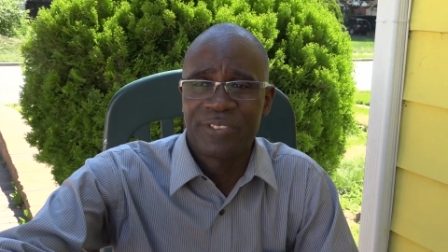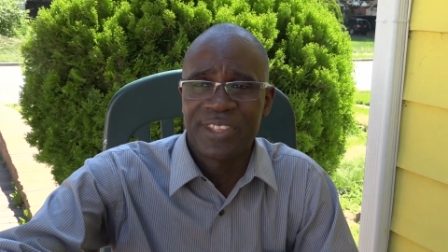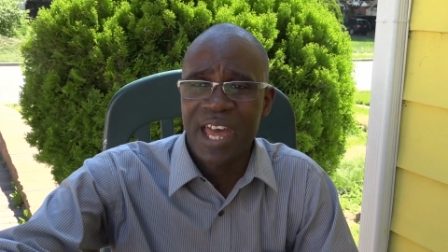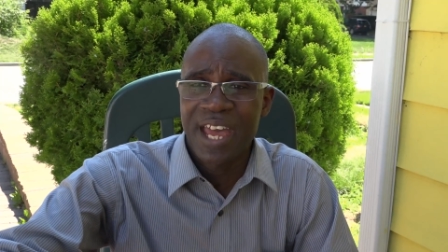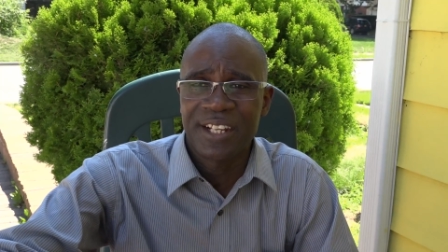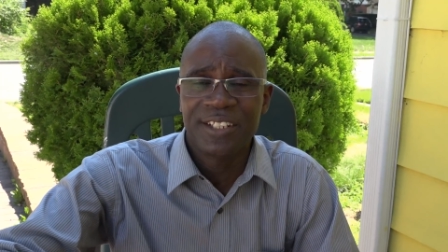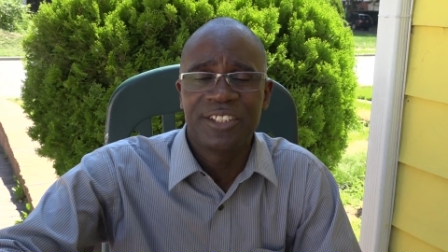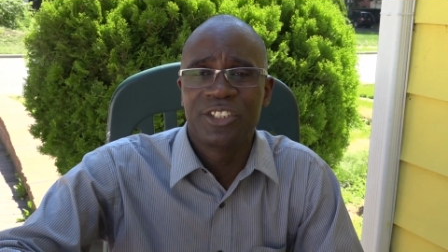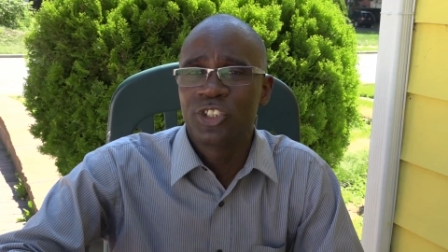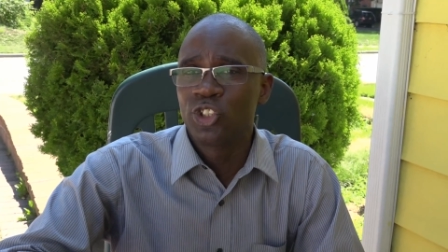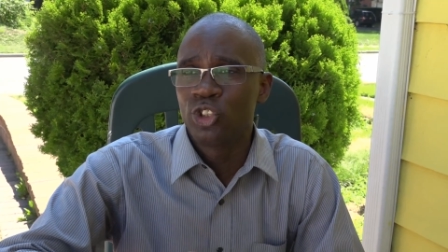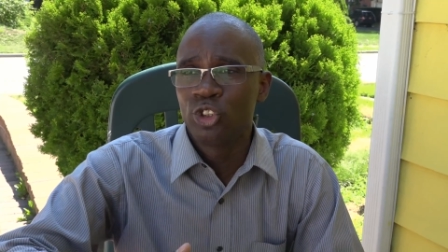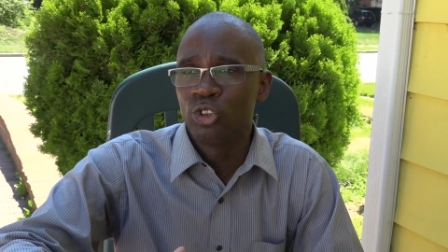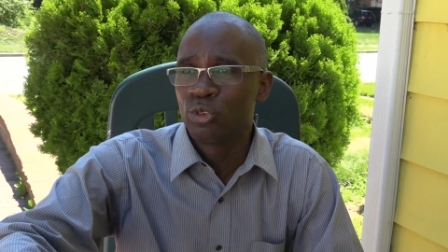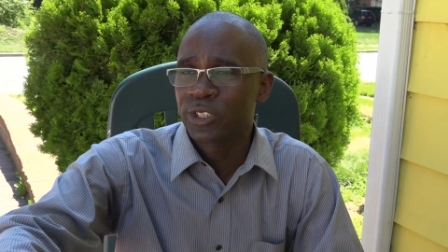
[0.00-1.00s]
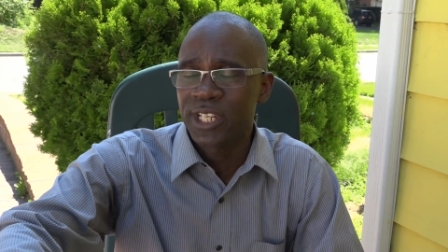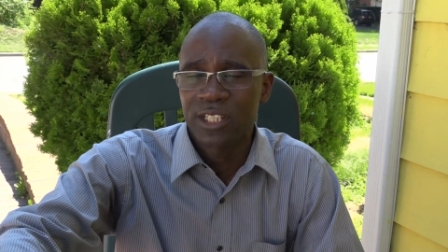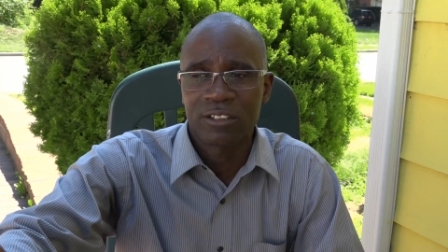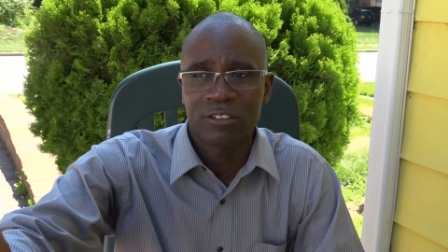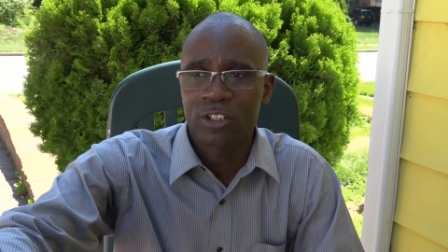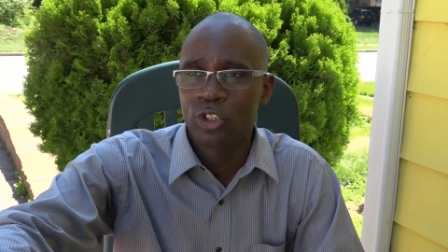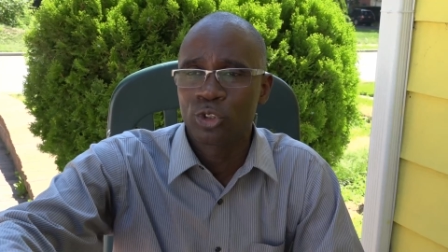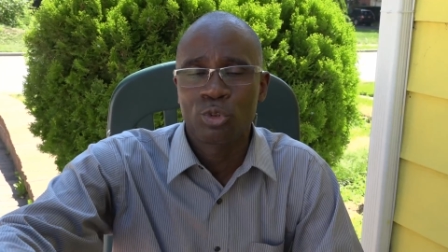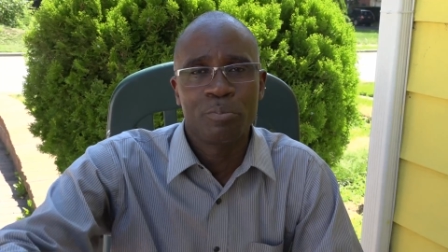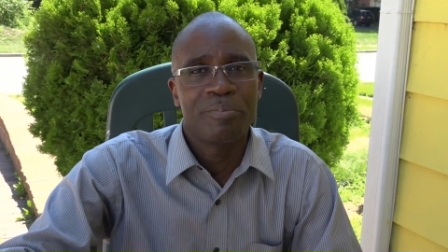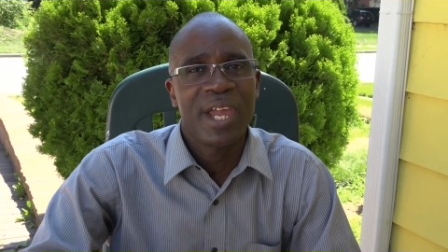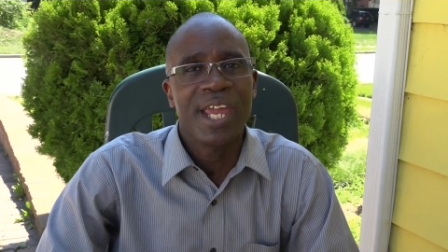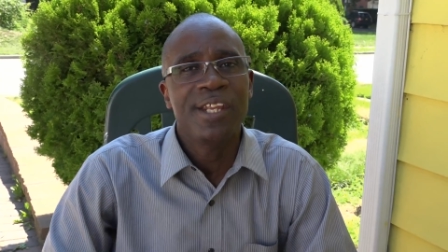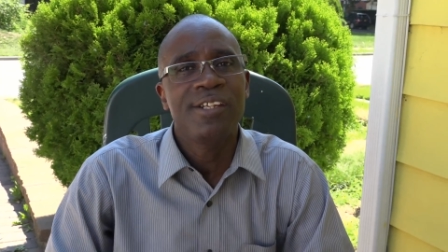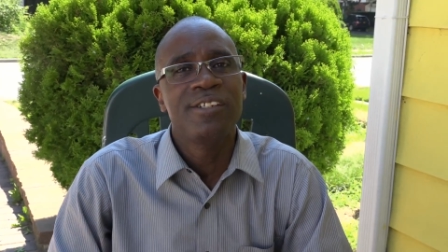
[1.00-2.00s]
dad, you can go to
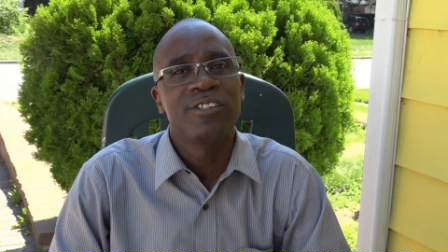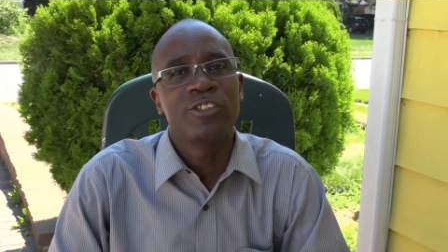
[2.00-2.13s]
bed.